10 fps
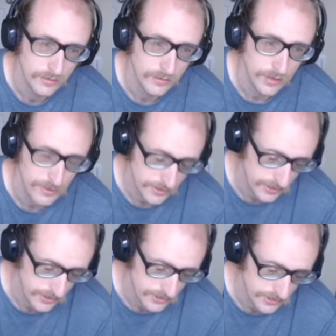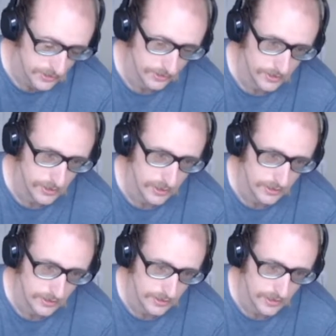I still did not
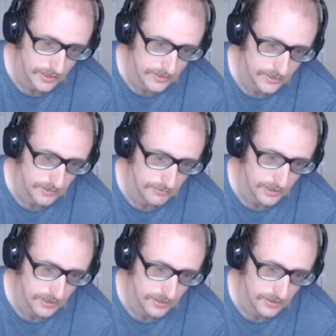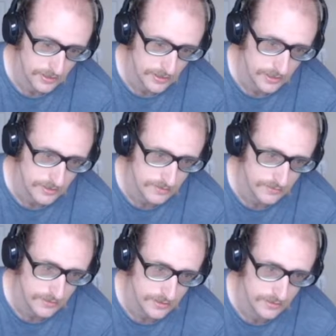get a text. I'm not getting a text for
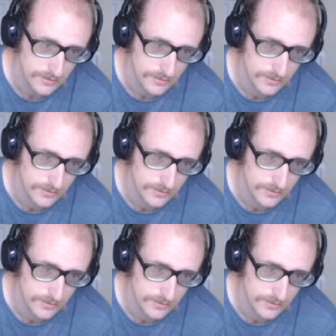this.